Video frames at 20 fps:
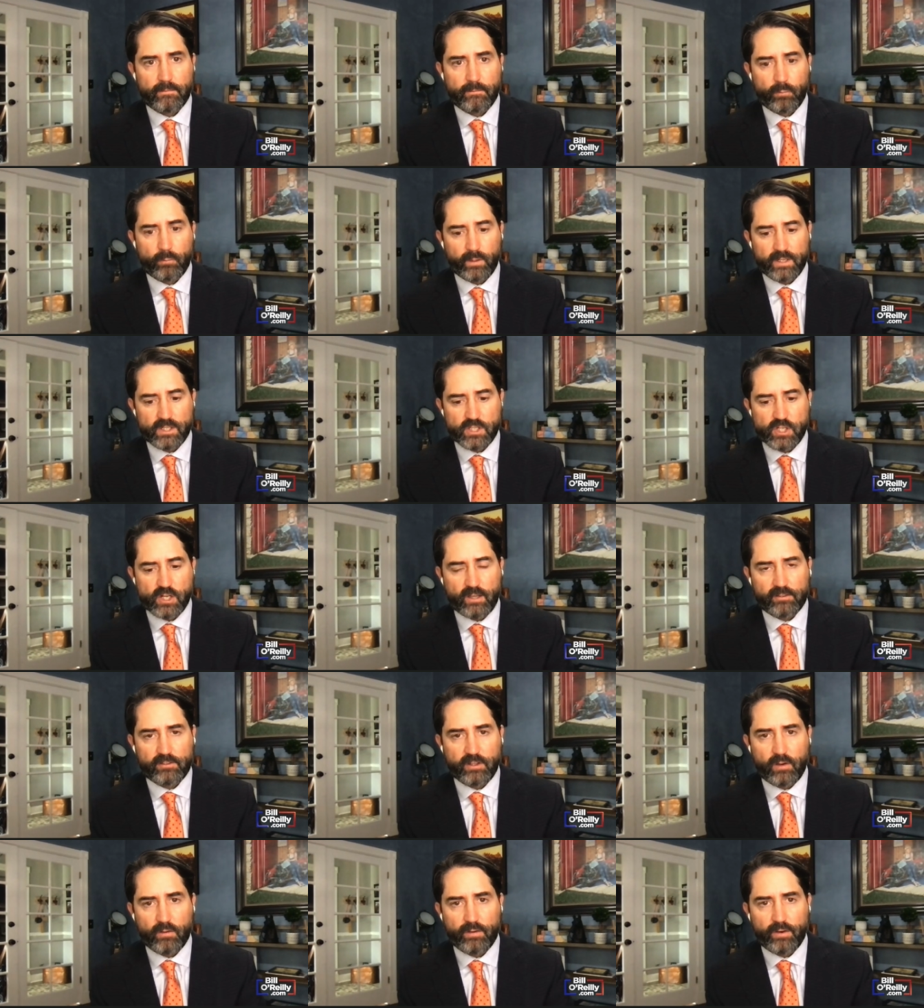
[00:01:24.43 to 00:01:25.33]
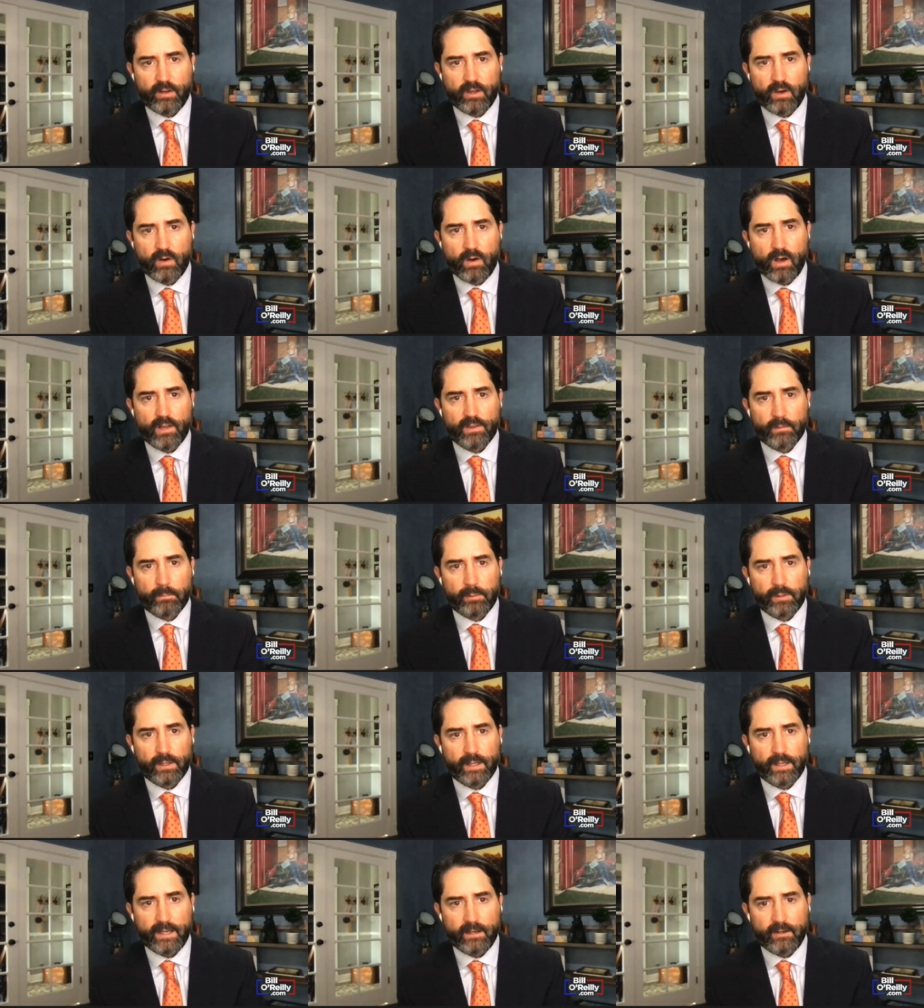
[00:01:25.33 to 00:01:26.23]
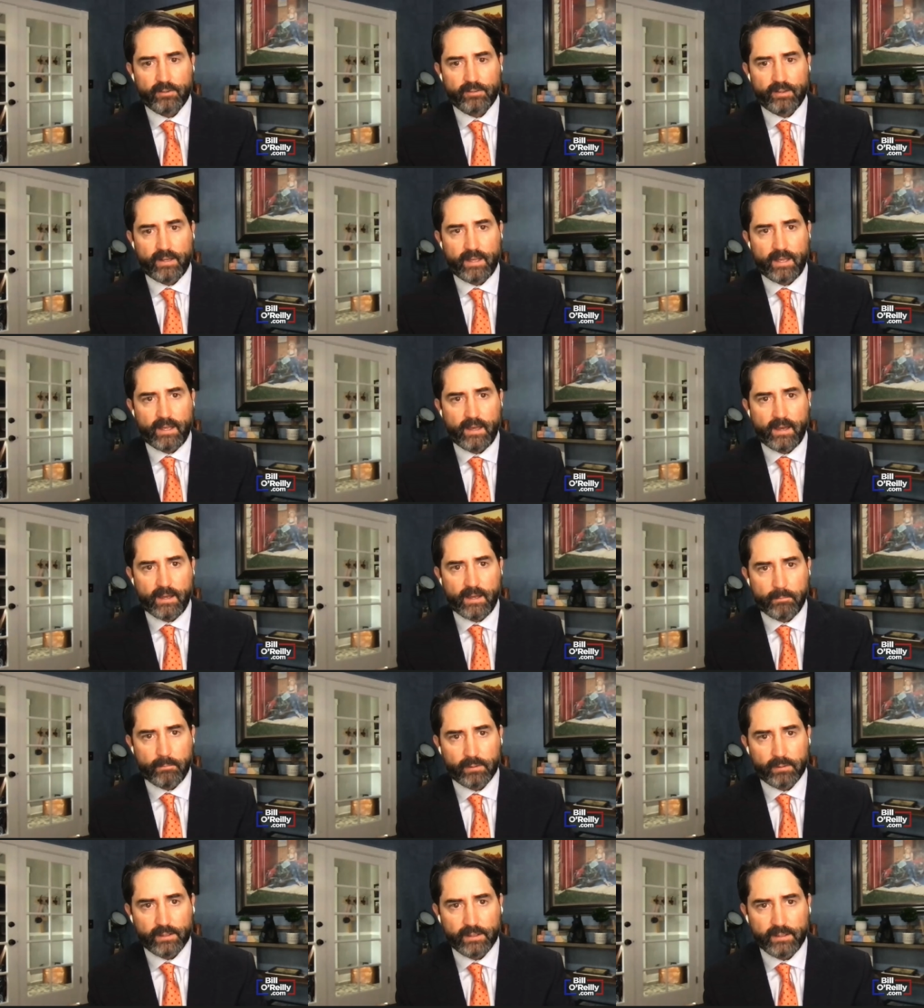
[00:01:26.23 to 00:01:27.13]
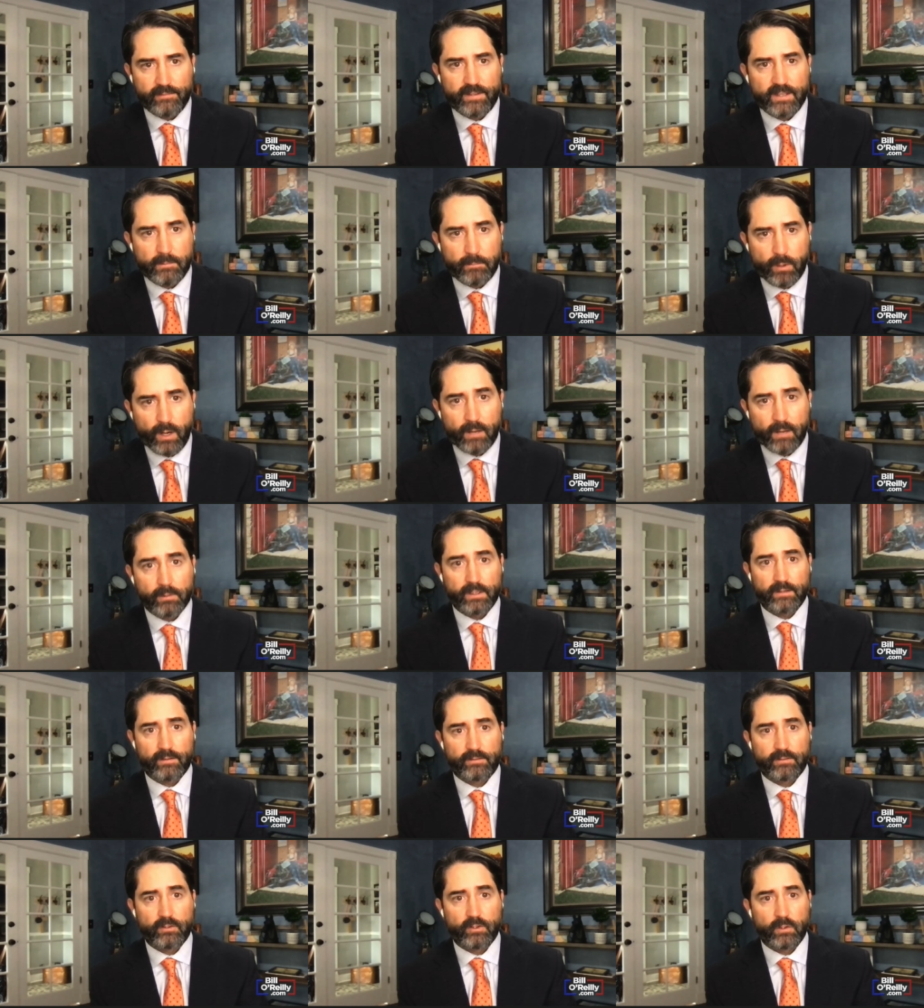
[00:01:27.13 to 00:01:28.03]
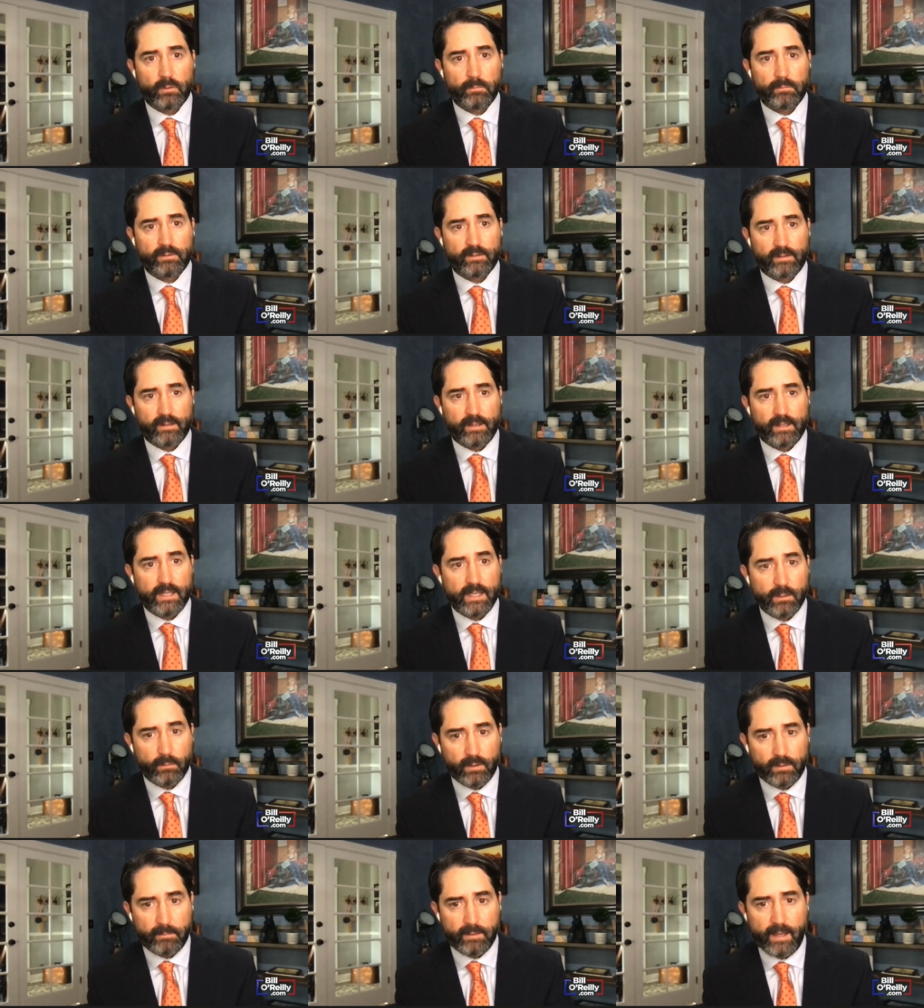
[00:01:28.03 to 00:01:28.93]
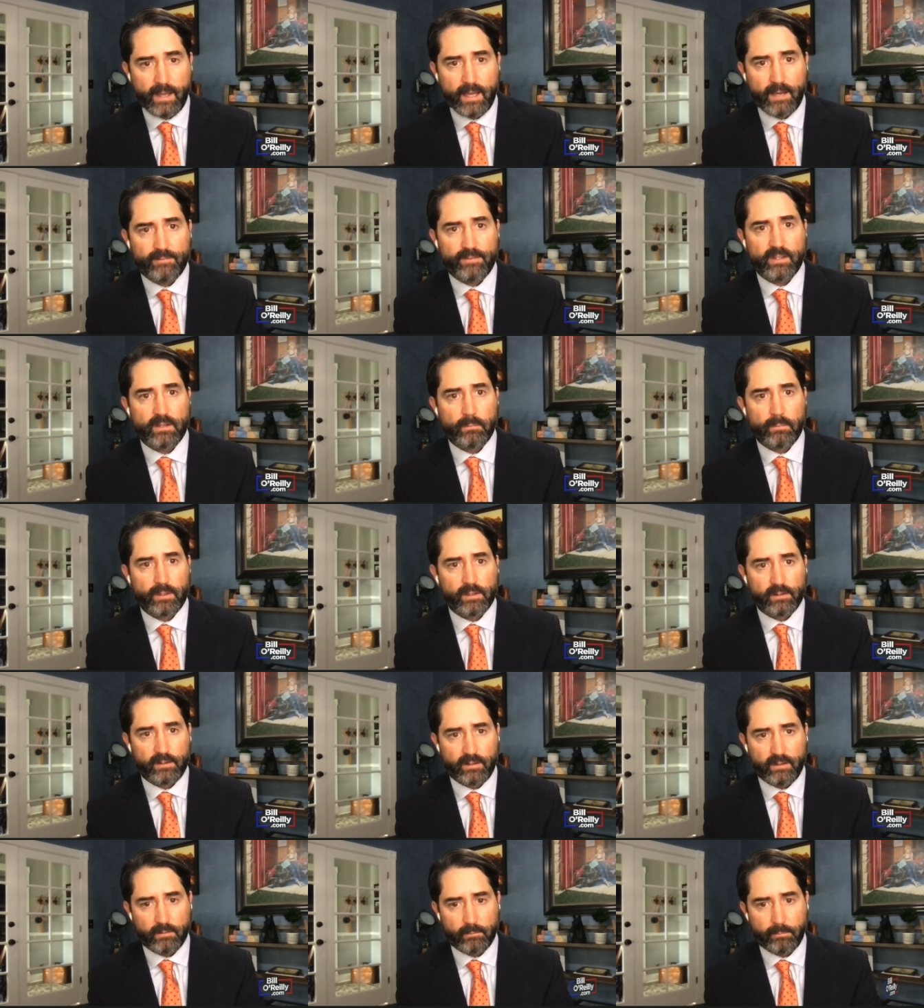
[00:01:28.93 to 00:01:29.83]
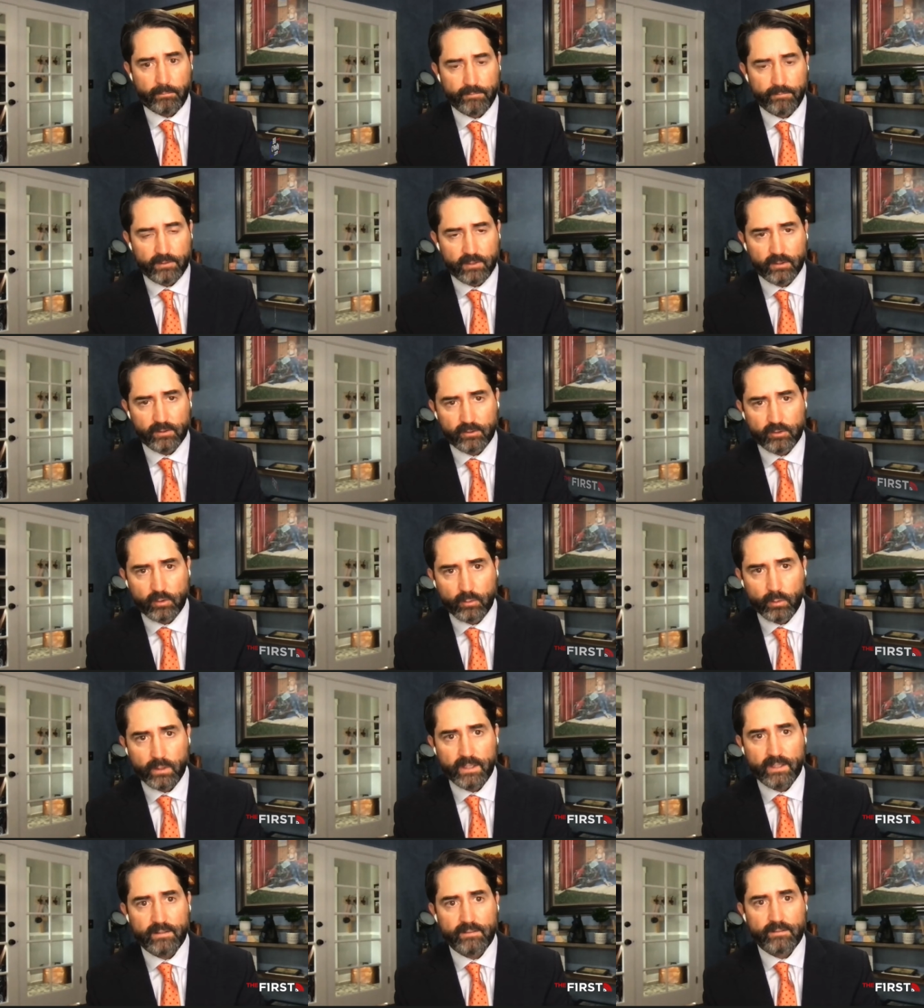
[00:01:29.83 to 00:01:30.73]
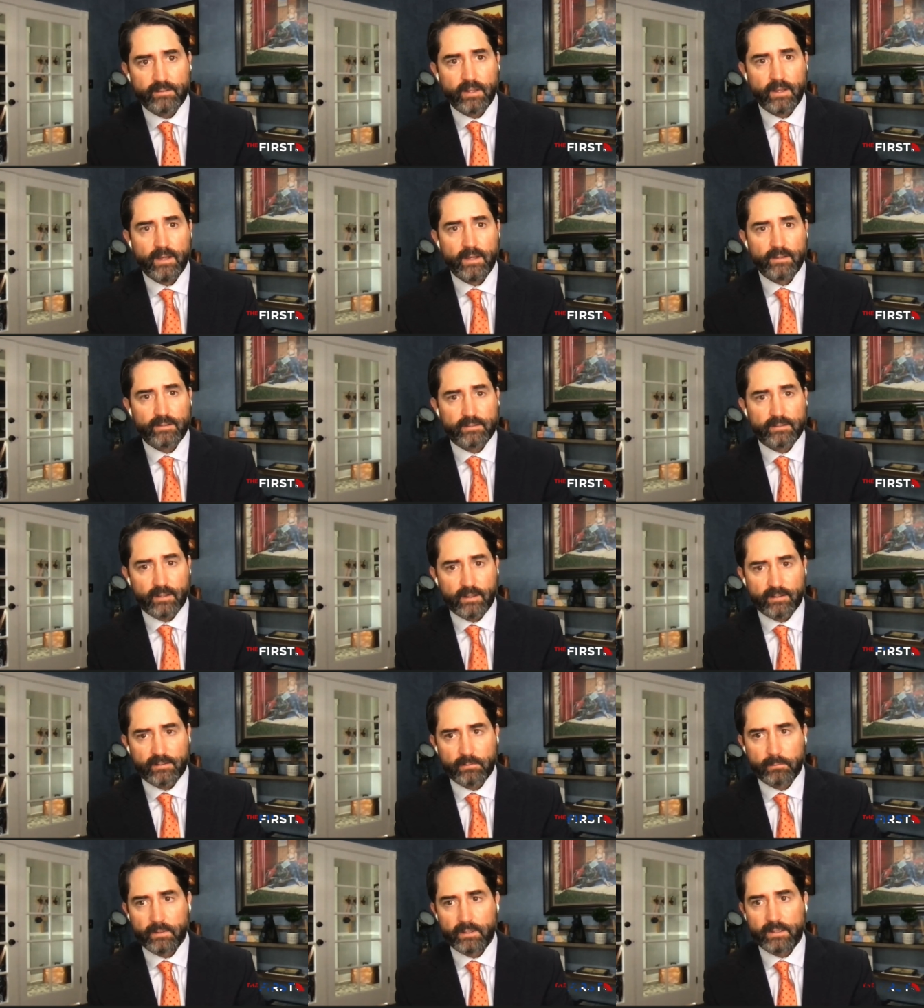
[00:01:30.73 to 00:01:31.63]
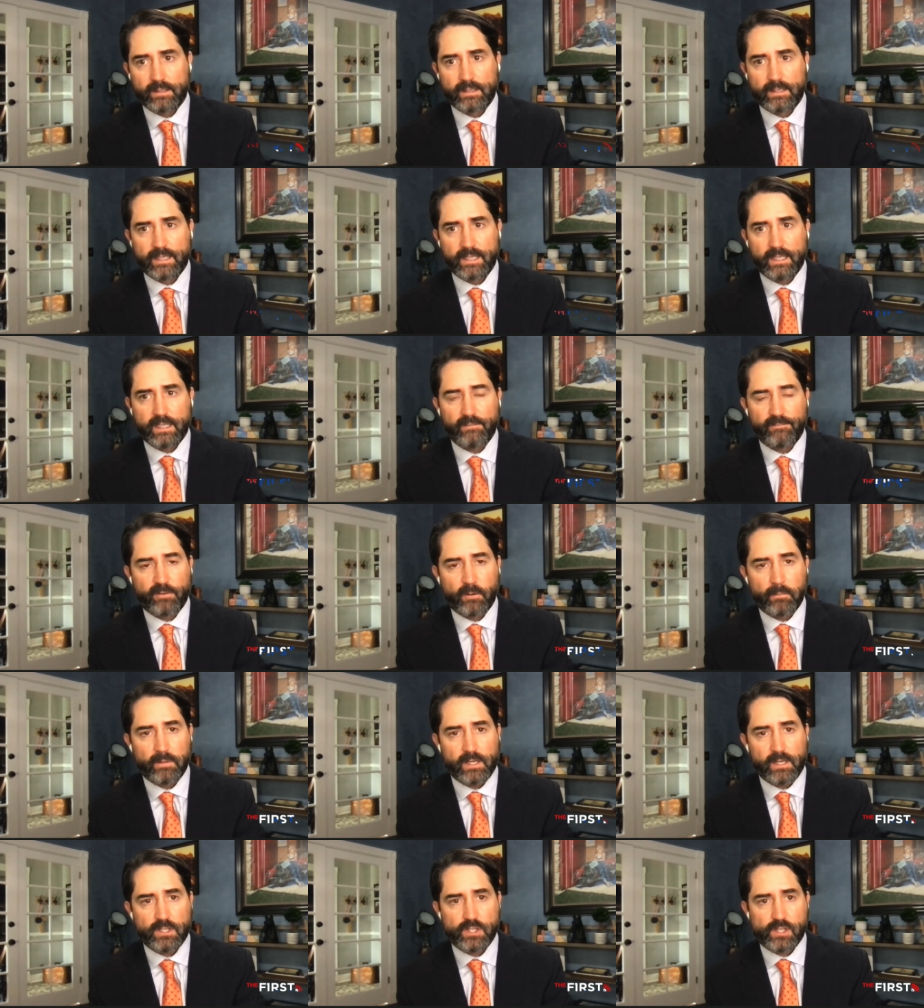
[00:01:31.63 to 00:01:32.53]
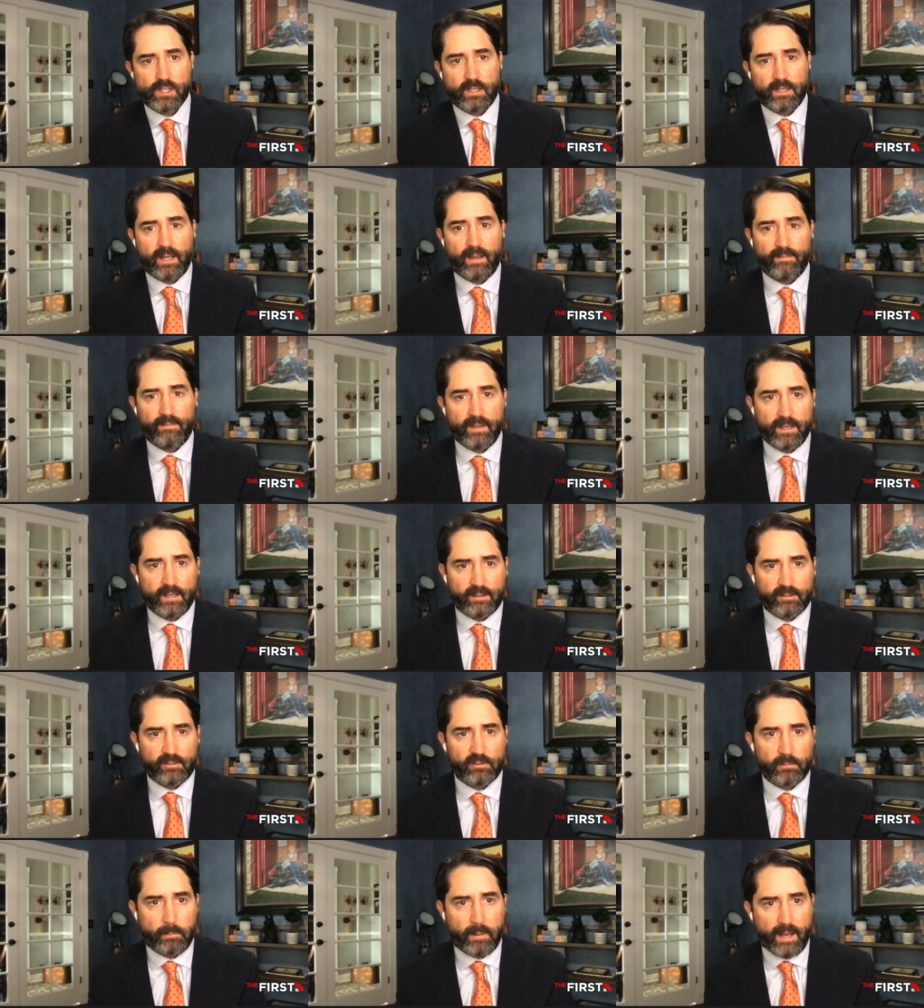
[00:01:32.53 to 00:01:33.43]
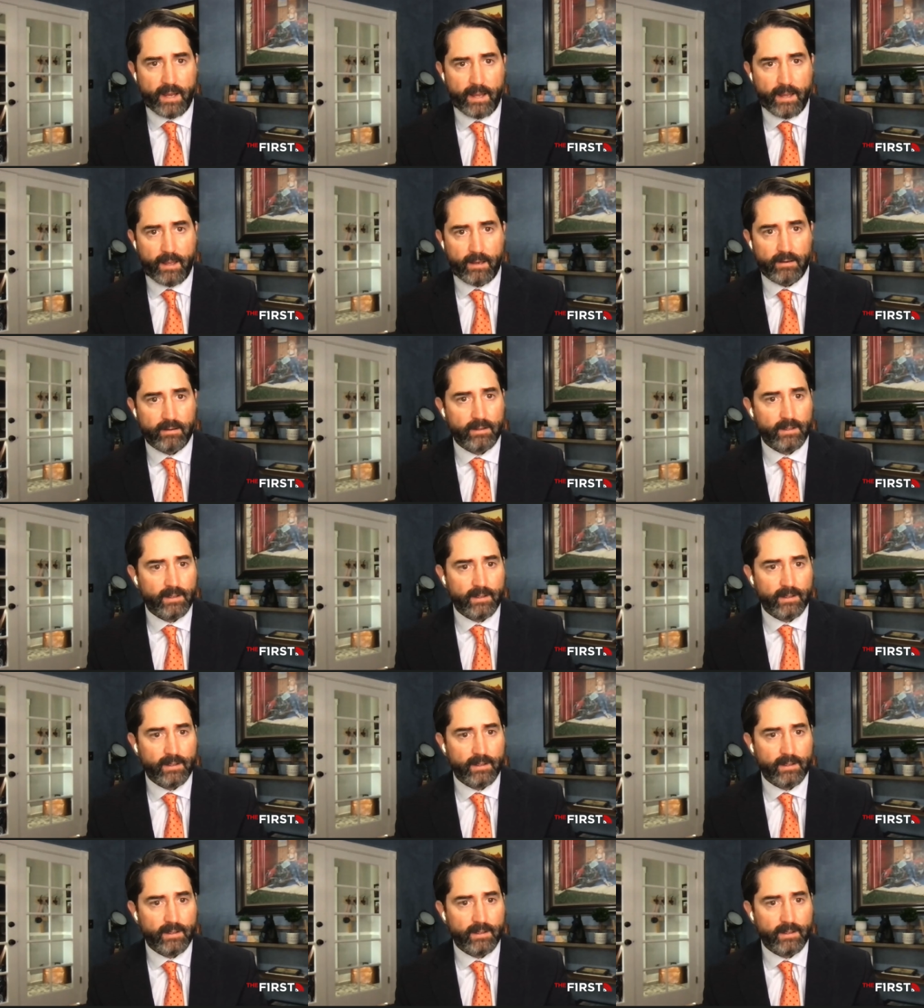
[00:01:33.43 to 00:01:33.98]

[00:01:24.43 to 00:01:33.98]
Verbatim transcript: We just don't know all the players, and I, I believe he probably assumed that he would be, have the ability to to squeeze Sussmann, get information, and then expand.